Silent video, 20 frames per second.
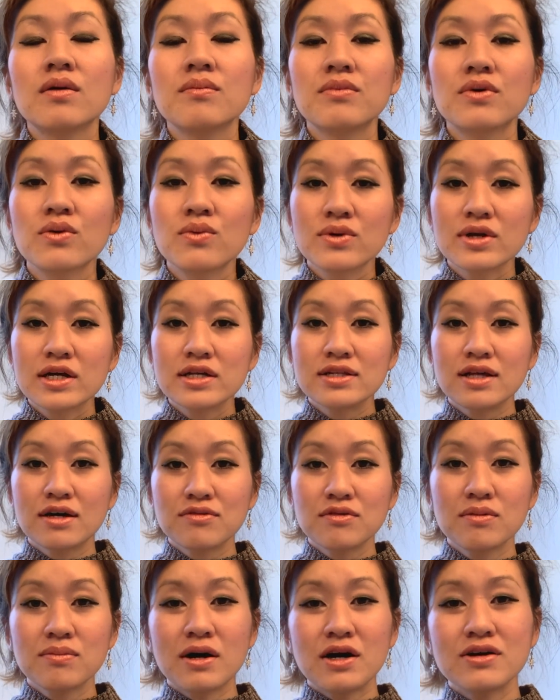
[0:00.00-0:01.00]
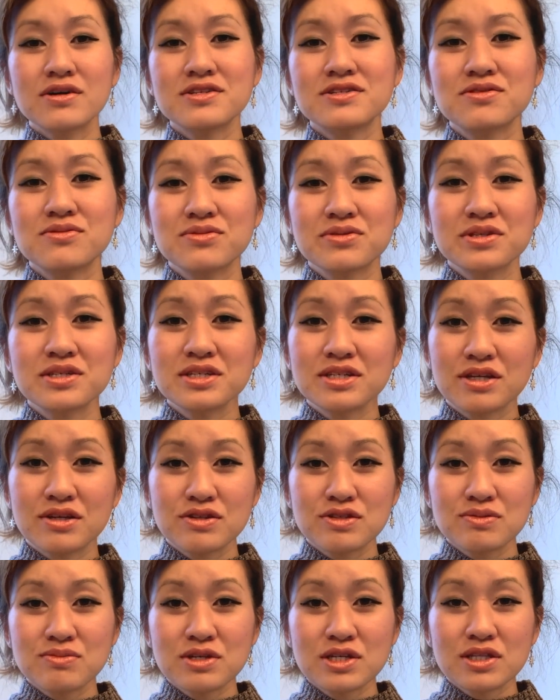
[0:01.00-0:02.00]
But what I love about it is it really
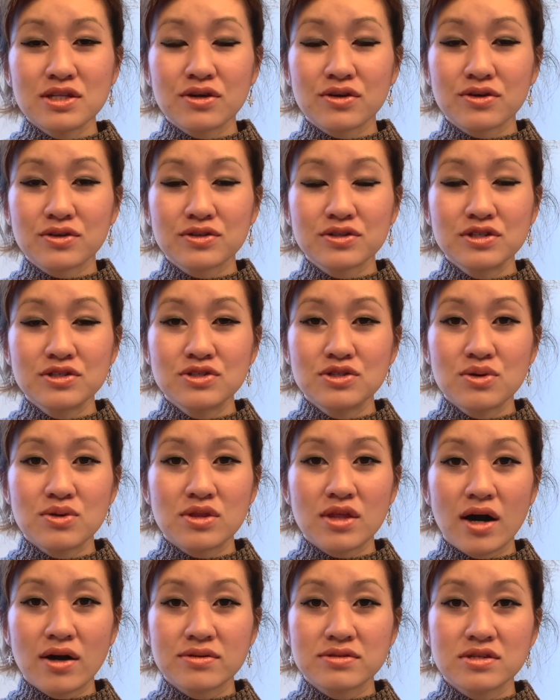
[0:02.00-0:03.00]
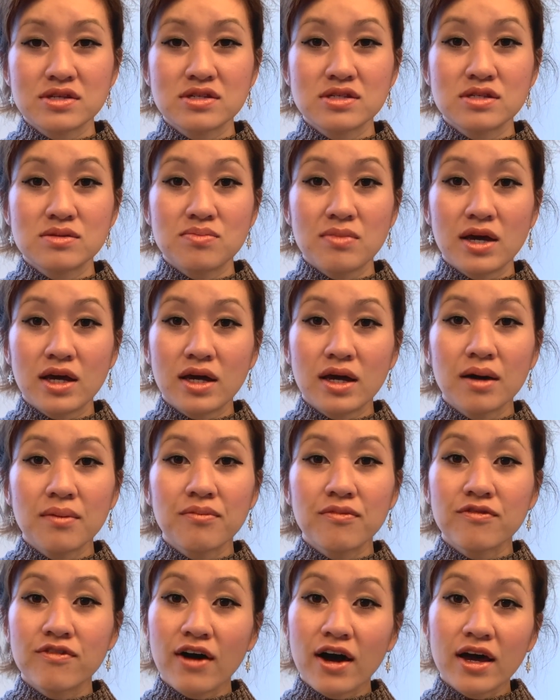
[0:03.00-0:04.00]
gives me the early 2000s
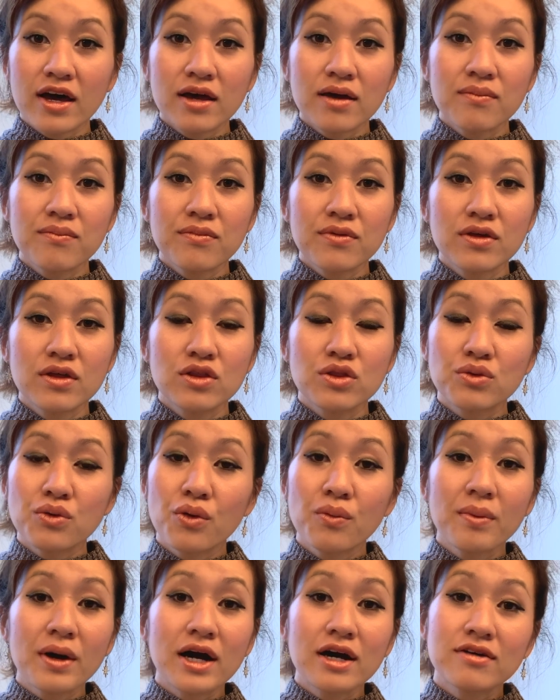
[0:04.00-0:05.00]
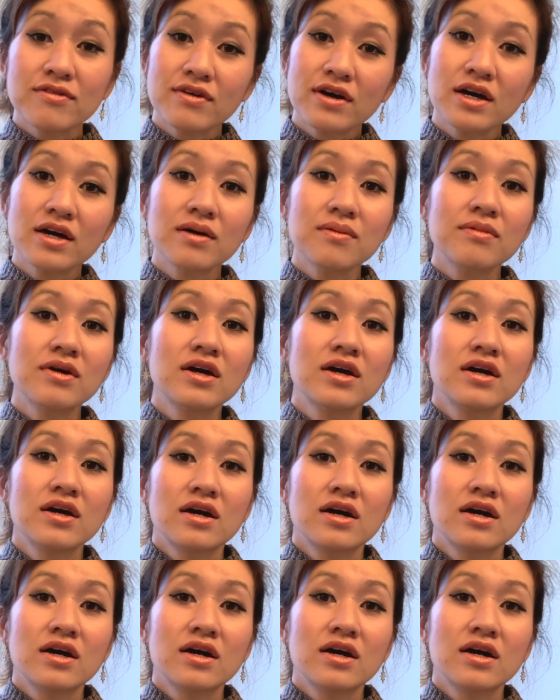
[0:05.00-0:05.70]
makeup vibe, throwback vibe.